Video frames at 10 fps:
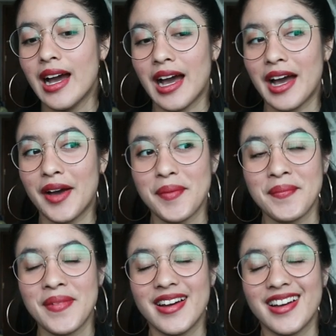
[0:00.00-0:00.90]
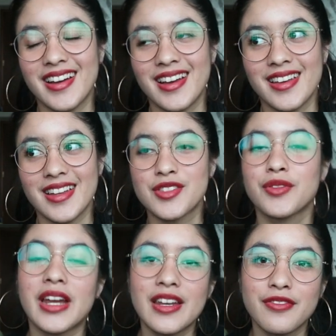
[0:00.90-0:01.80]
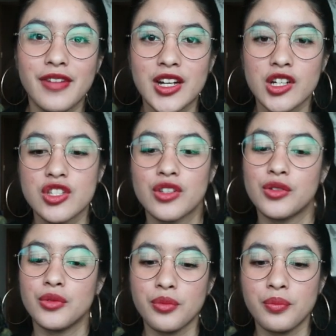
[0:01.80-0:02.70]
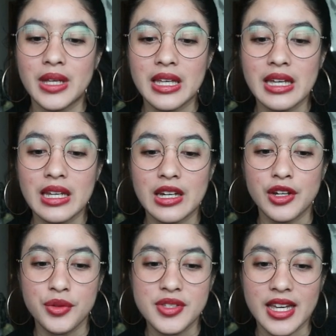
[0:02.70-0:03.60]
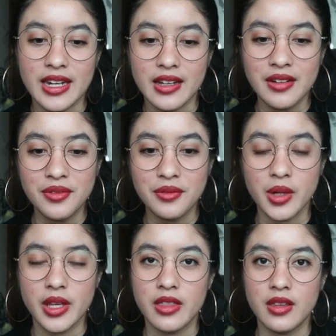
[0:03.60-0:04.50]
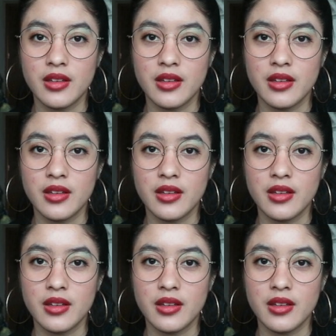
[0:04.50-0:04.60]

It's great fun to be in a new setting with